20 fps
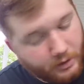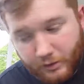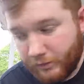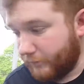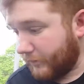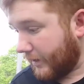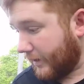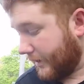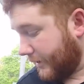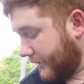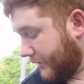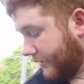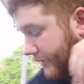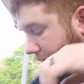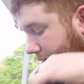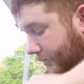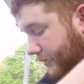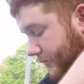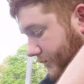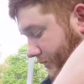right here
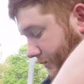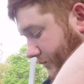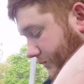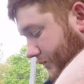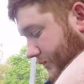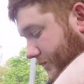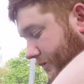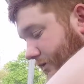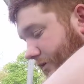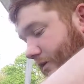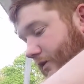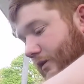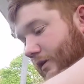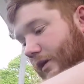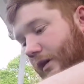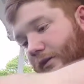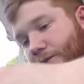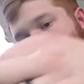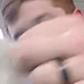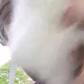
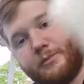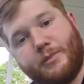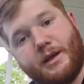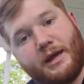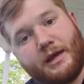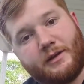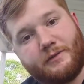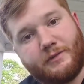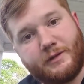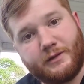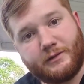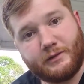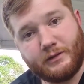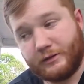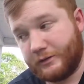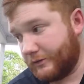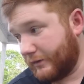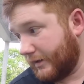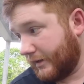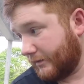is what the back of this
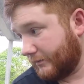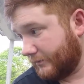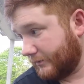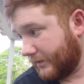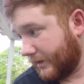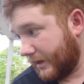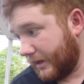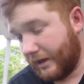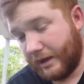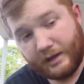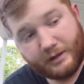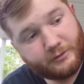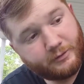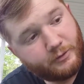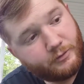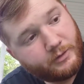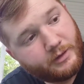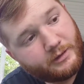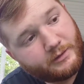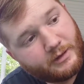looks like. I had
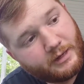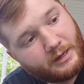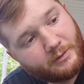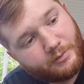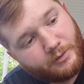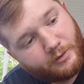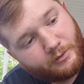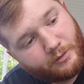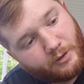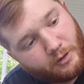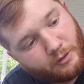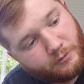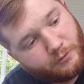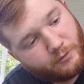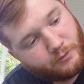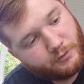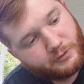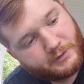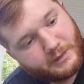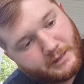two-way tape on all
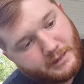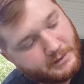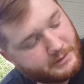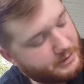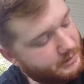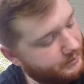four sides